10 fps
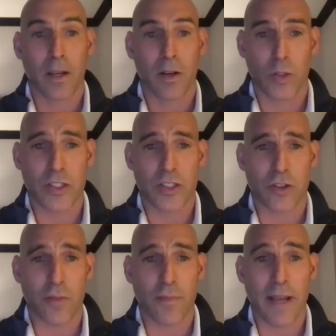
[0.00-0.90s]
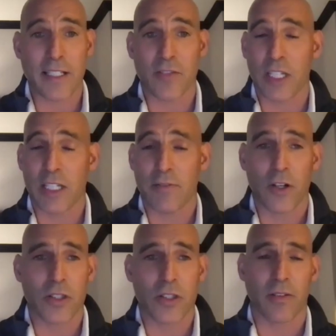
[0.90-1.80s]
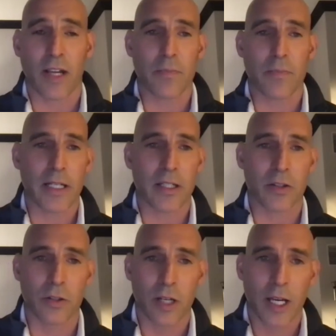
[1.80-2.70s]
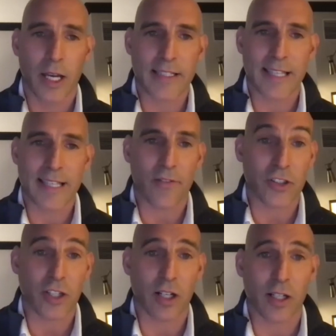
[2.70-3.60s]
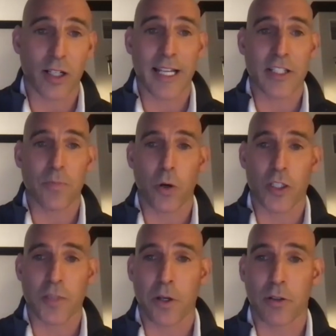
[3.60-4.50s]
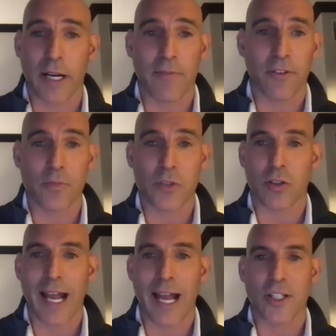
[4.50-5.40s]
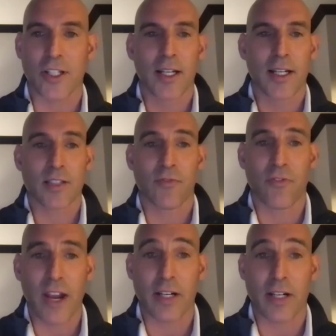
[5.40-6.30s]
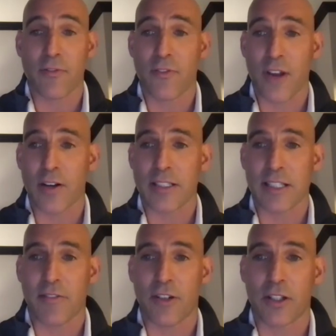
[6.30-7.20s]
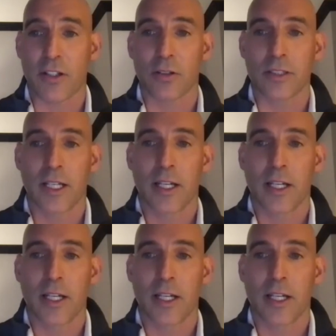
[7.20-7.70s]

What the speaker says: Which is a tremendous feat, folks. Anybody who has ever started a sports program from scratch is very, very difficult